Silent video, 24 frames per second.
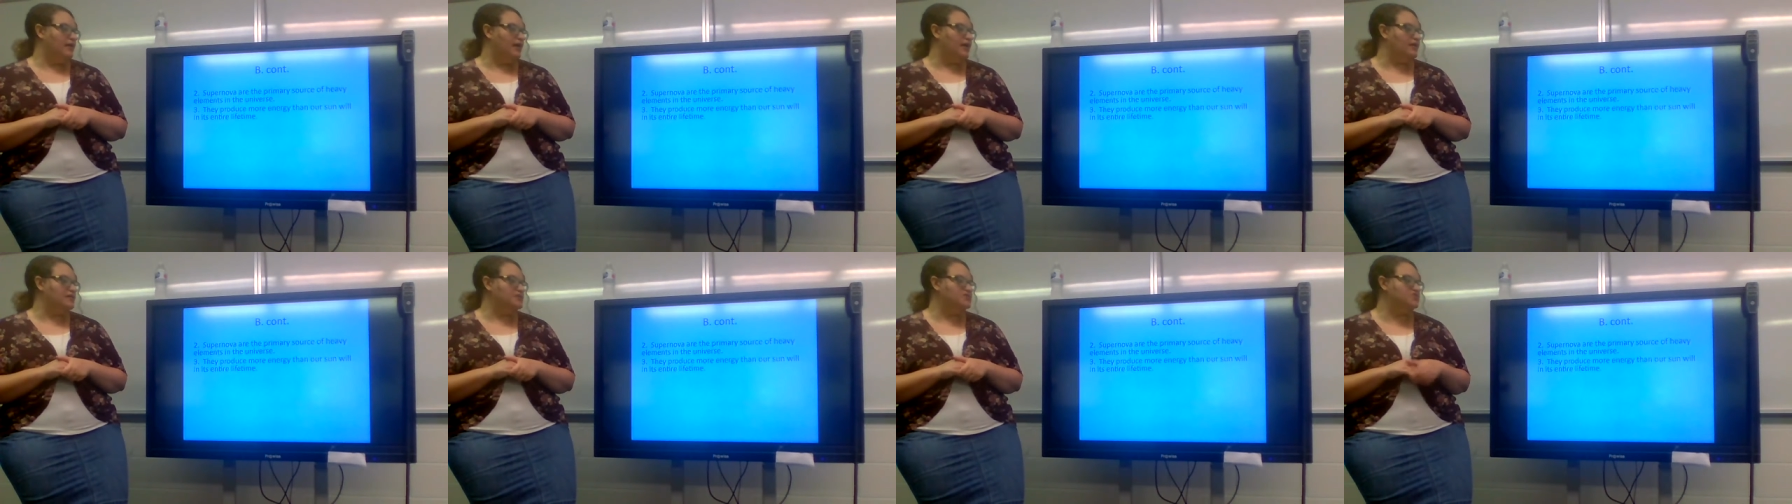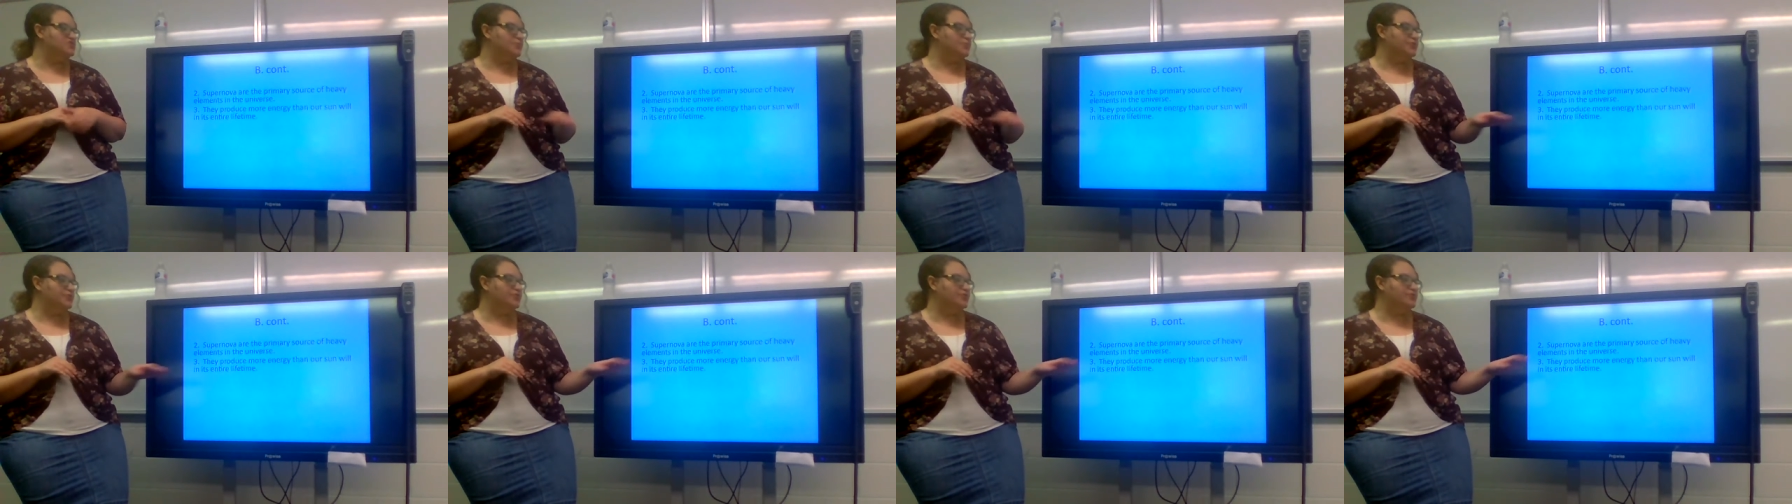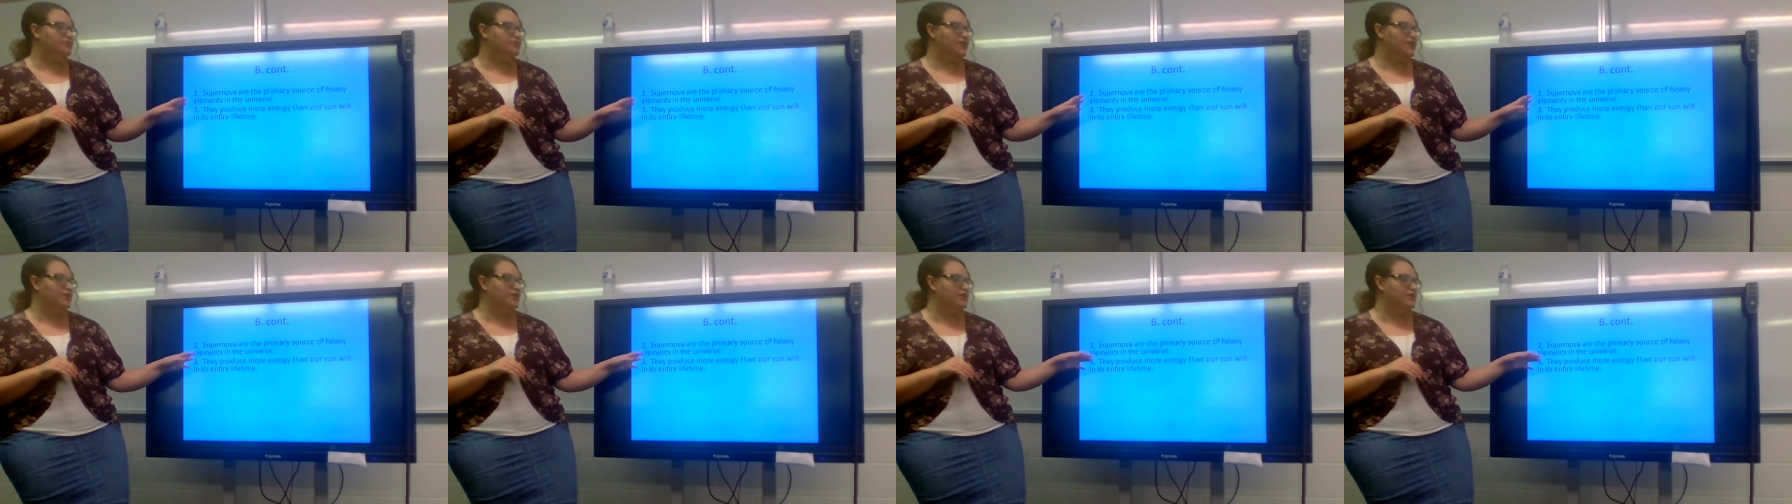uh,
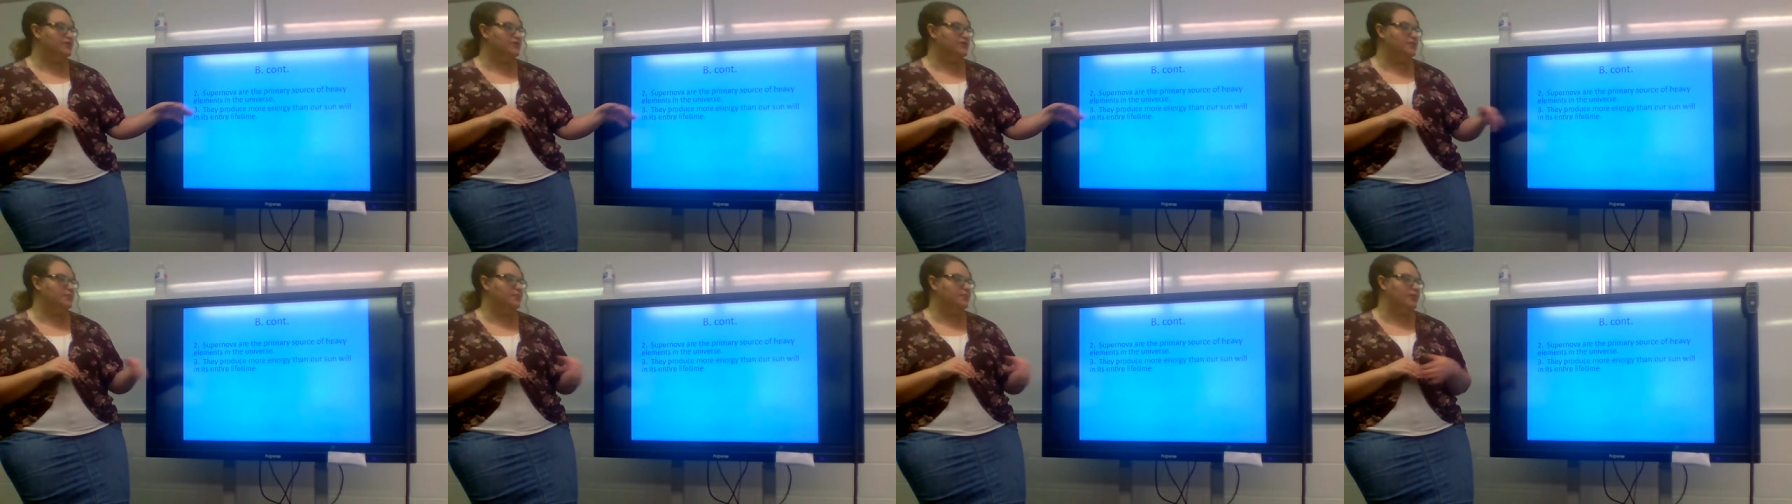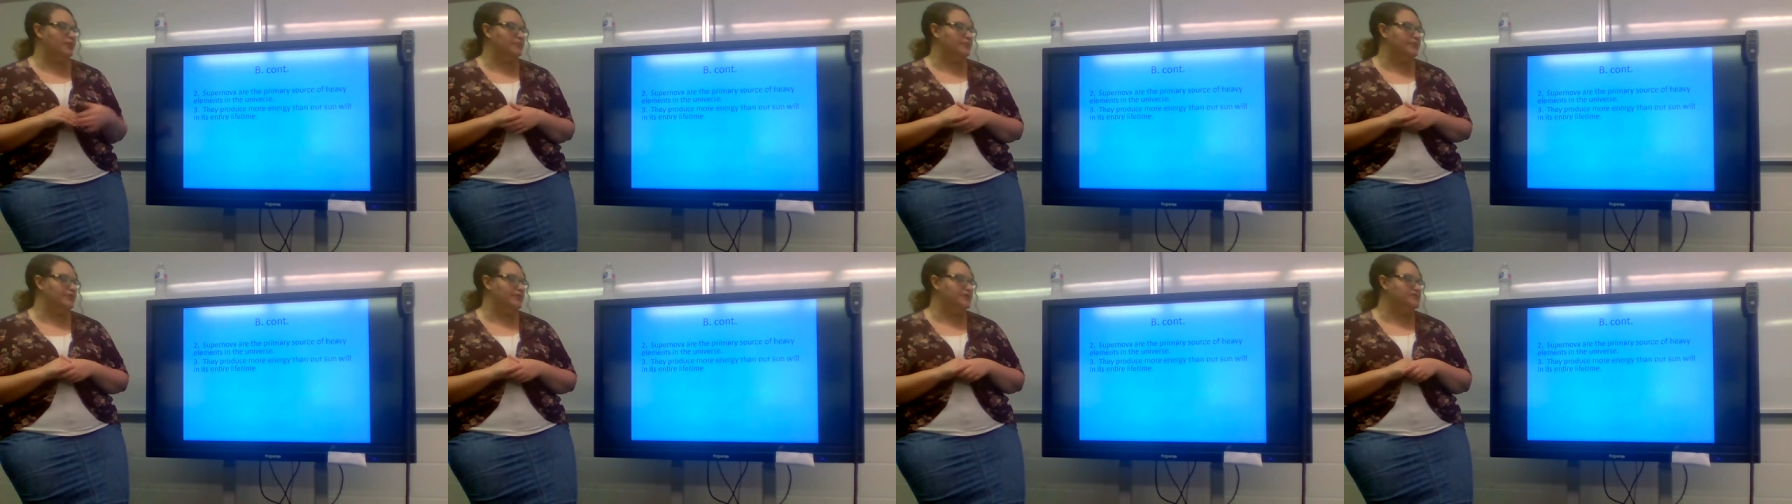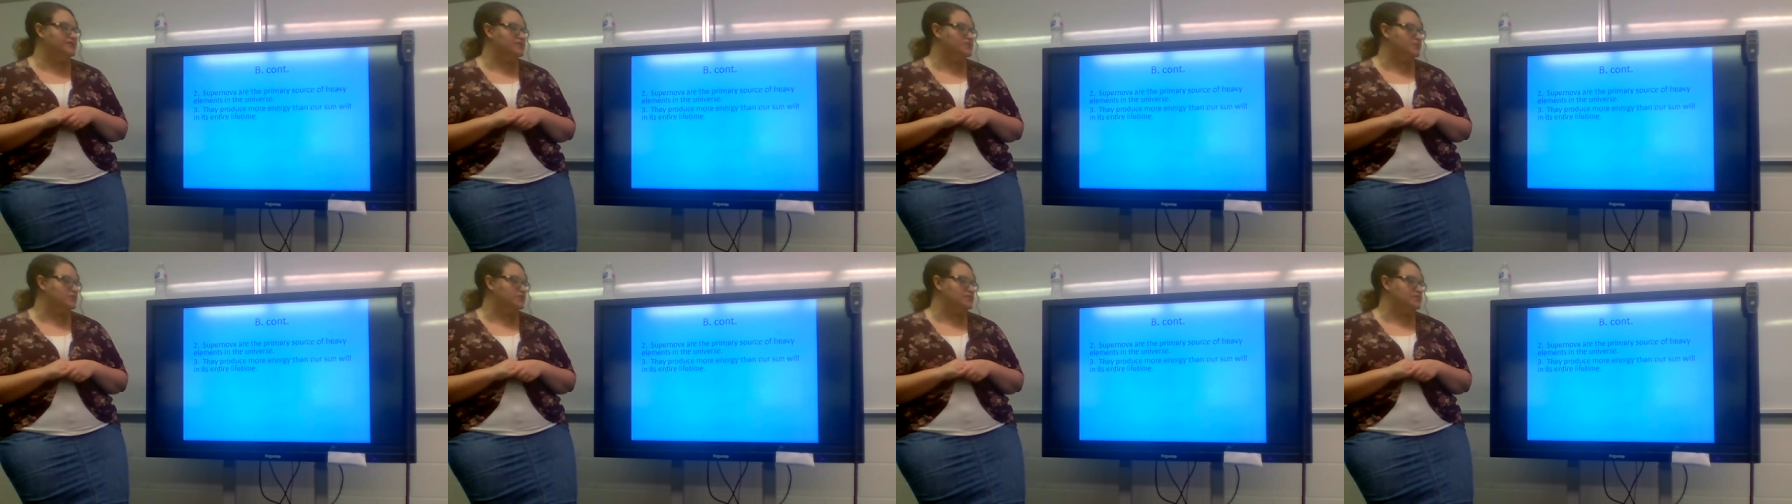supernovae are the primary
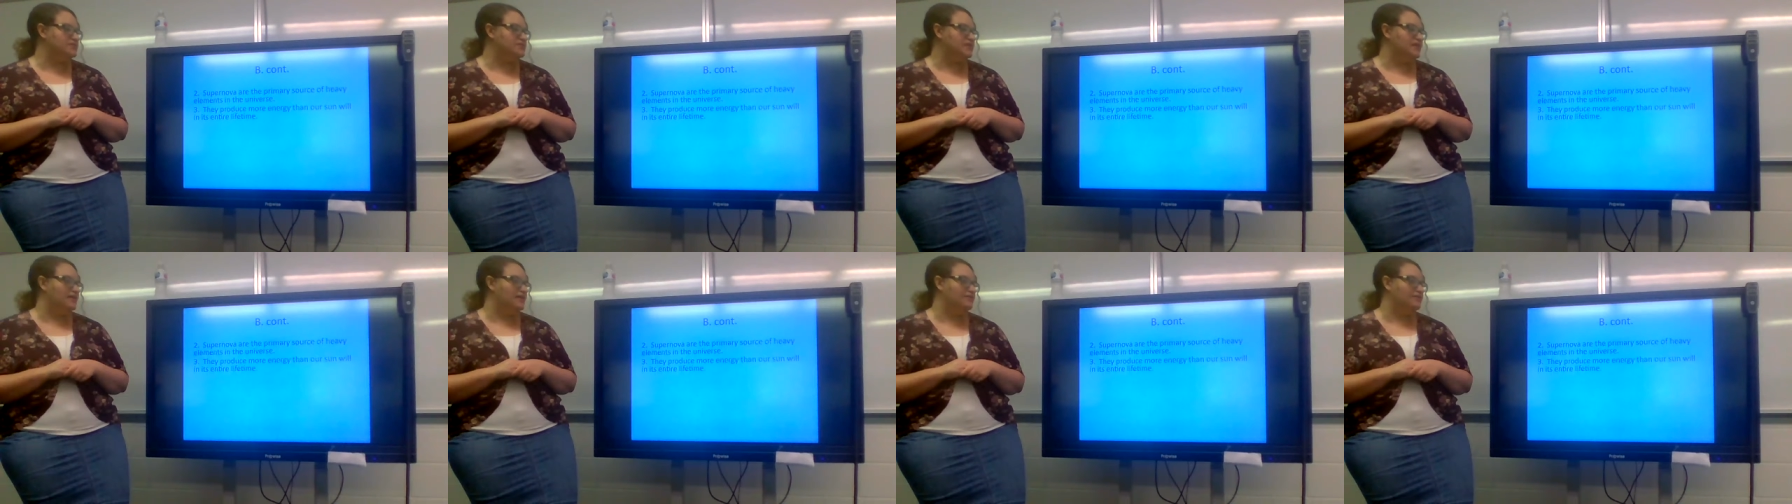source